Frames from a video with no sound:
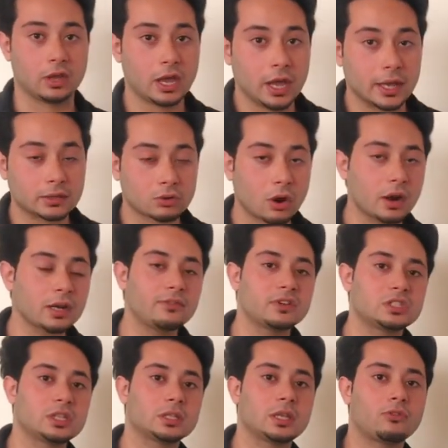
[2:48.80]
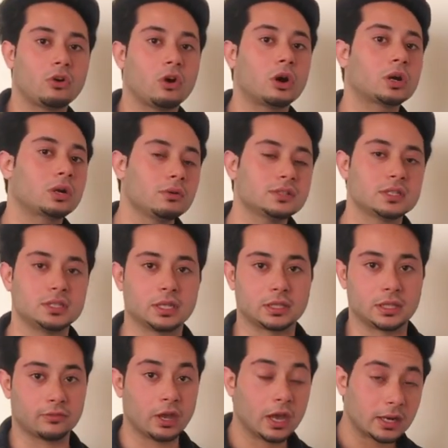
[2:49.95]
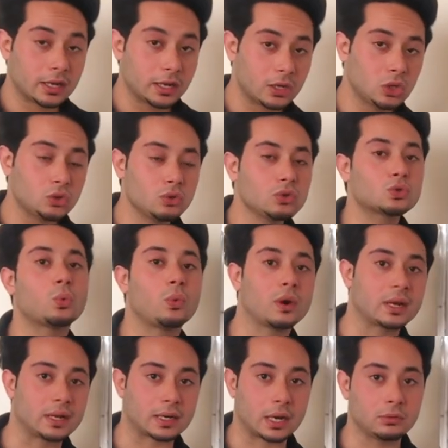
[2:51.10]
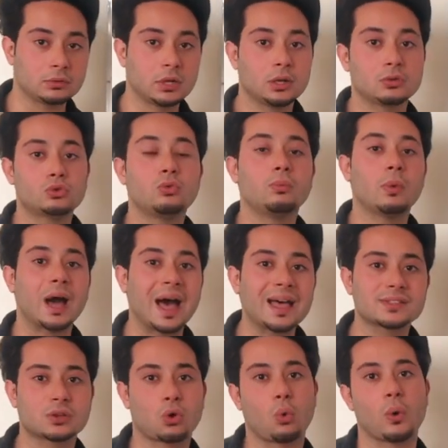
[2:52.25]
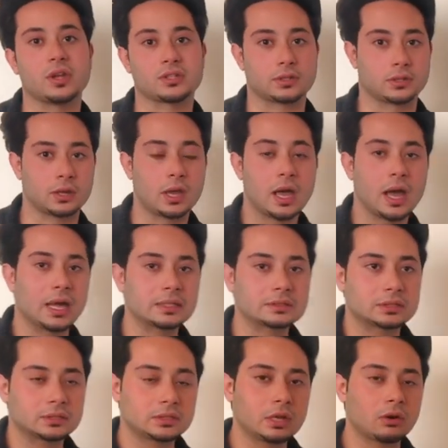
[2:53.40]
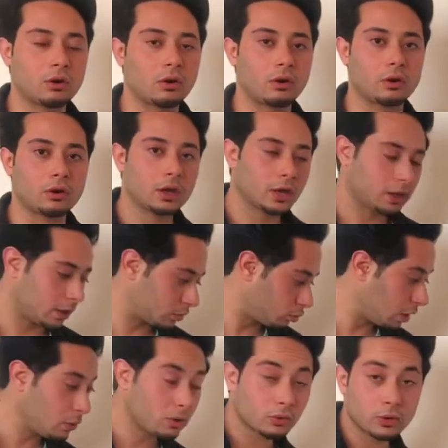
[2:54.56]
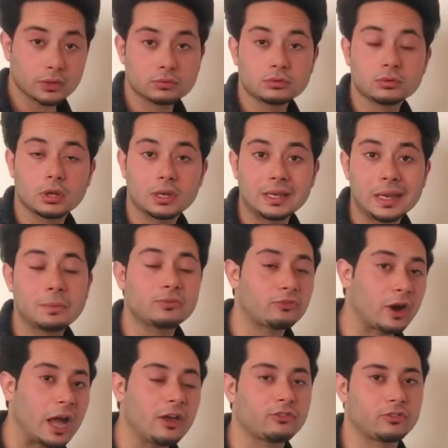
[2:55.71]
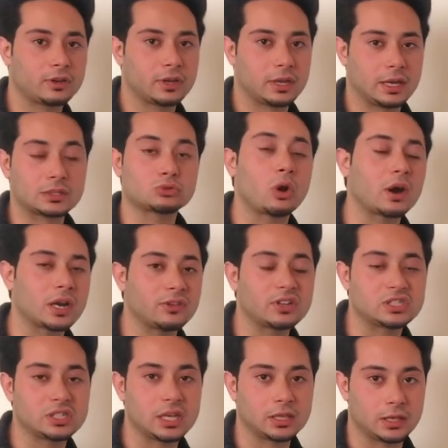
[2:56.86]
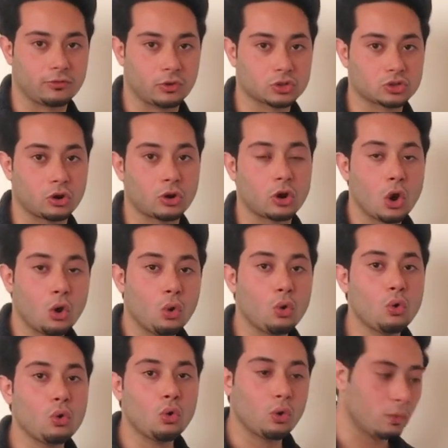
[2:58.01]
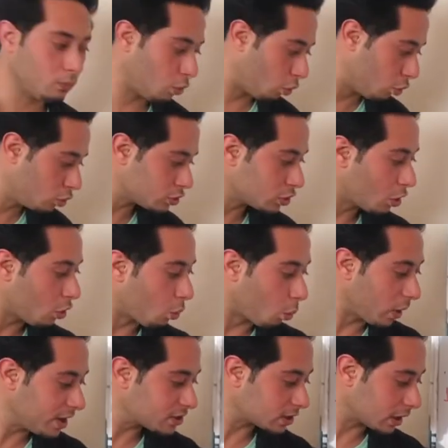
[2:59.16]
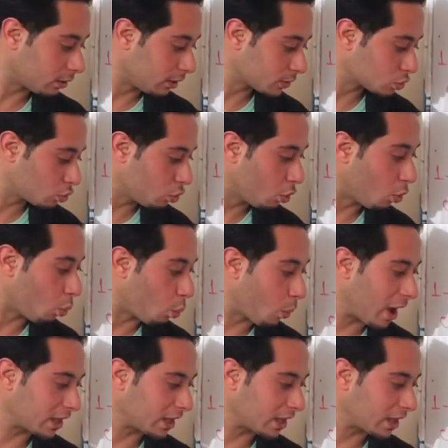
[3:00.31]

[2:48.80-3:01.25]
Interrogative adjectives are those adjectives that they use with a noun to ask question. And there are today we are going to name 5 interrogative adjectives, which are who, whom, whose, which, and also what.